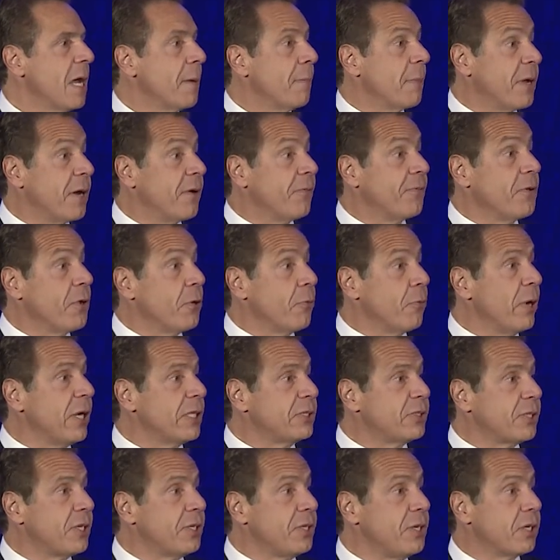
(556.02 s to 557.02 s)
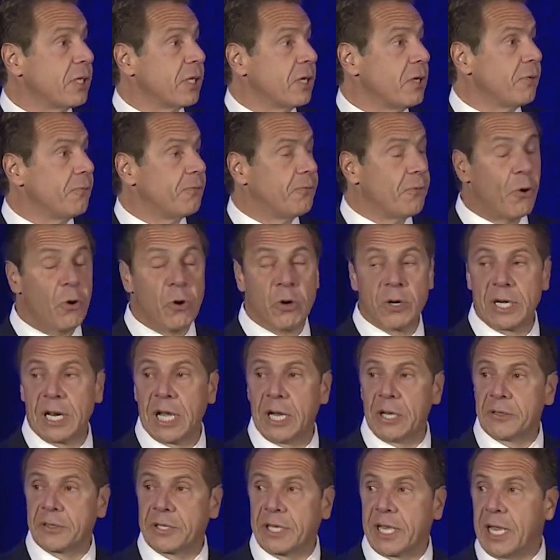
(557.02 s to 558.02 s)
But if you're rich and you can afford
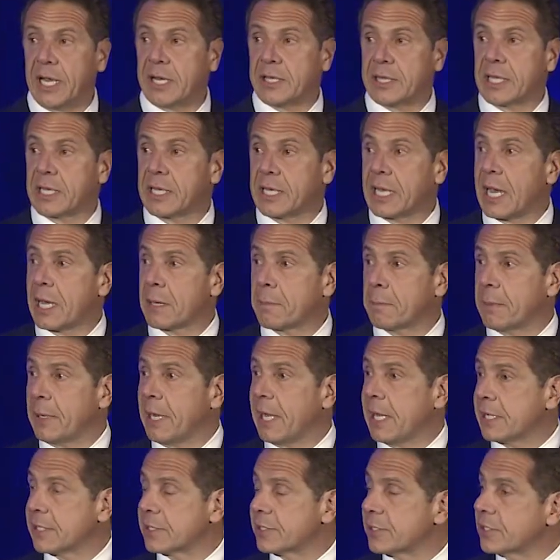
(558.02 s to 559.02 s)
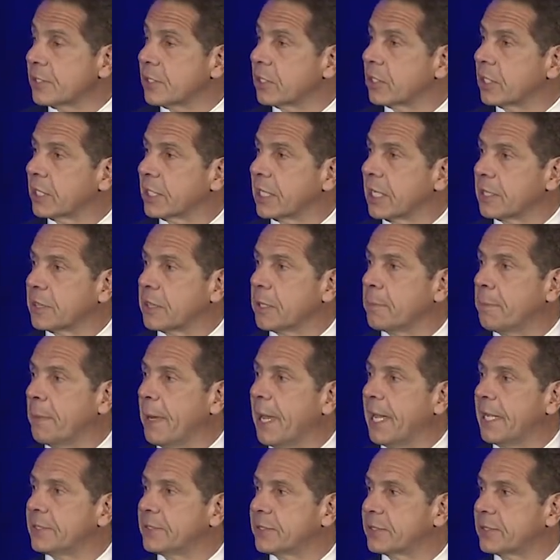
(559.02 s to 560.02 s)
health care, then God bless. You're going to get the
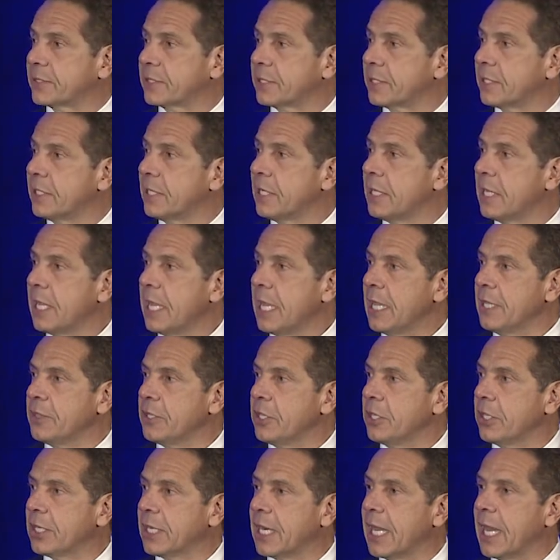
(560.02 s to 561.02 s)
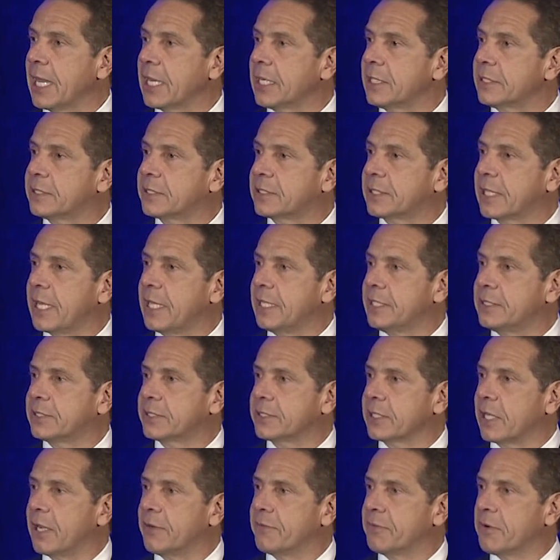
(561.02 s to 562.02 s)
best in the United
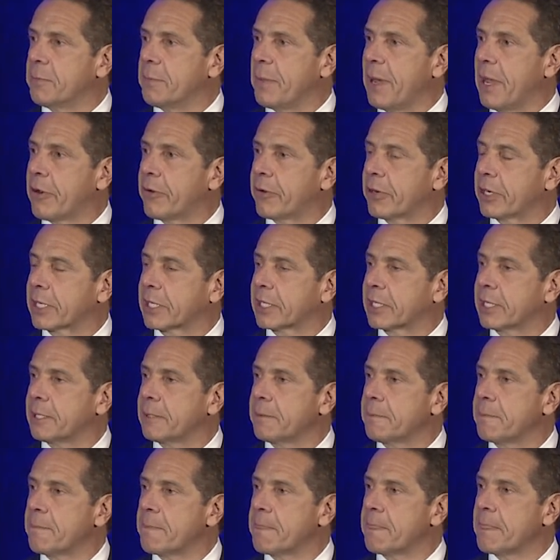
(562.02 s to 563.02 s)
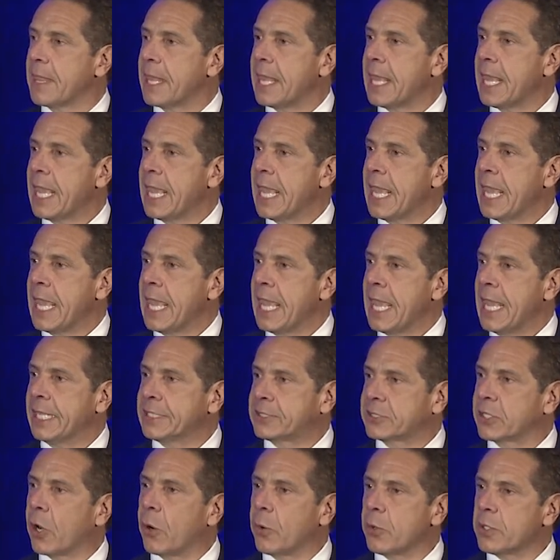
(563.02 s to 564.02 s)
States of America.
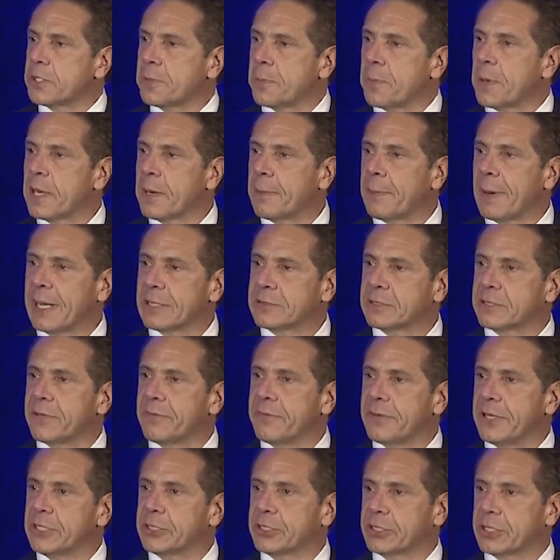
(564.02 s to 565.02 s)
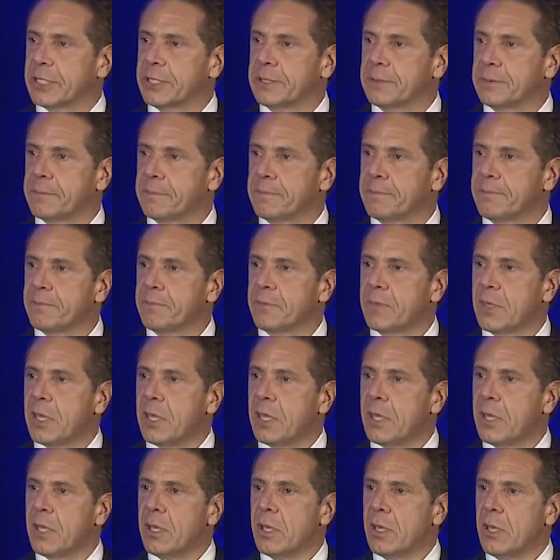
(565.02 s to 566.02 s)
It's always been about division
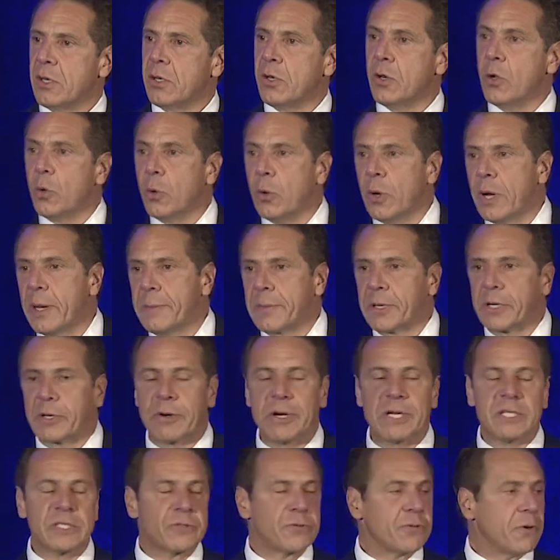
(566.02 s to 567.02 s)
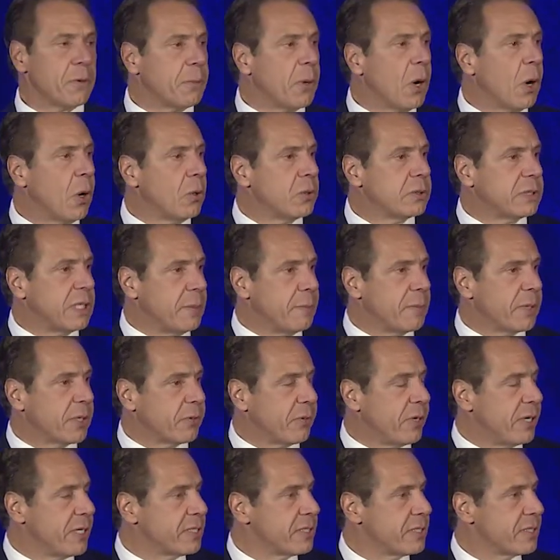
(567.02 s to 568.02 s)
new immigrants from old
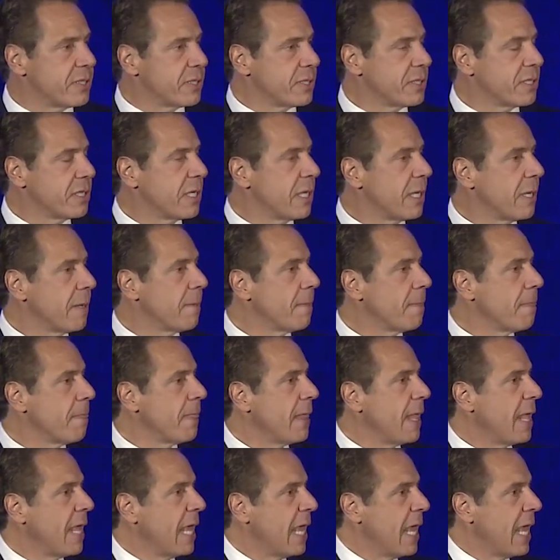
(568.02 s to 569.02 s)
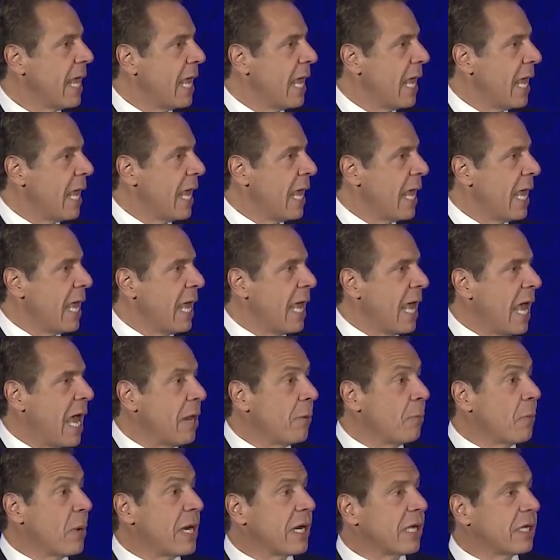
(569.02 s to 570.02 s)
immigrants.
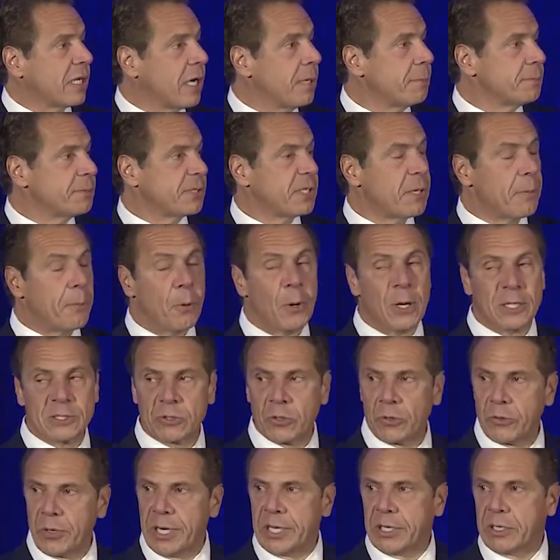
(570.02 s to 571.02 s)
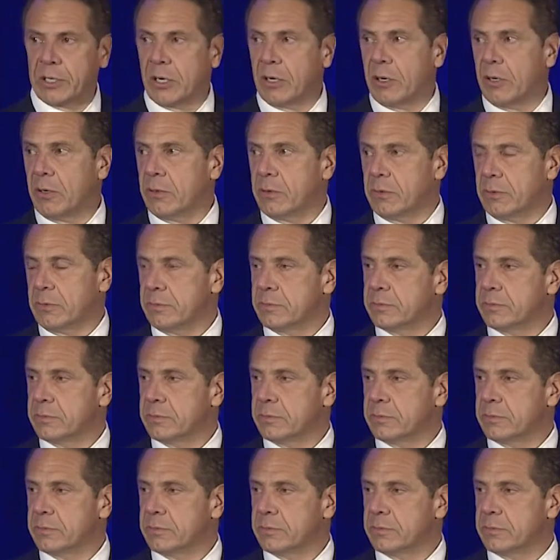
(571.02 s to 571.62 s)
And when it comes to Puerto Rico,